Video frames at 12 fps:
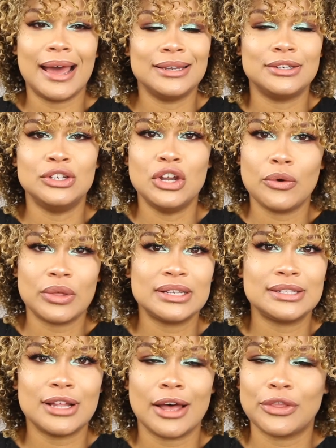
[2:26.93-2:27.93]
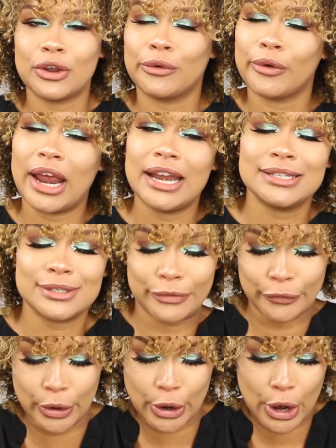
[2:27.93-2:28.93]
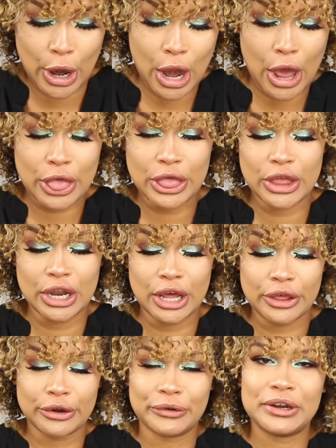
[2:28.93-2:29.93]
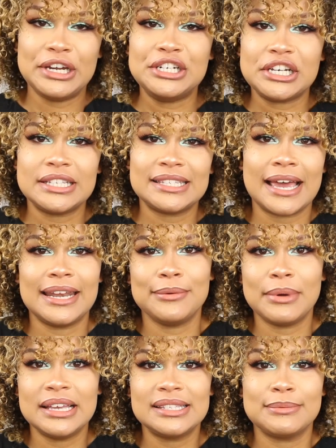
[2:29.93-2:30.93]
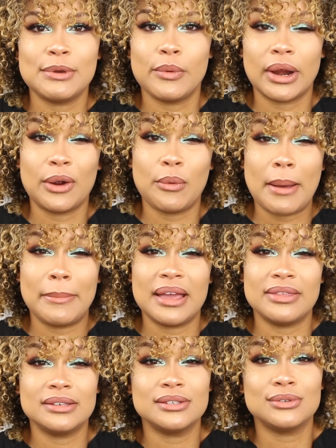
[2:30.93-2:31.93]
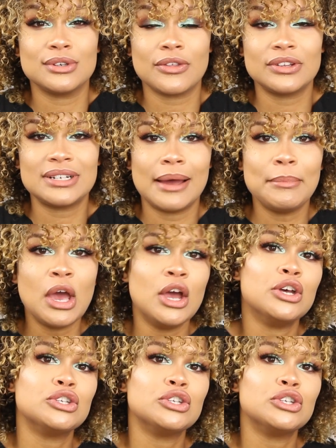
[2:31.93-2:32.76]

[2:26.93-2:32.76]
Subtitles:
I know that it's not the greatest for the nether regions anyways to be wearing wet bathing suits all the time.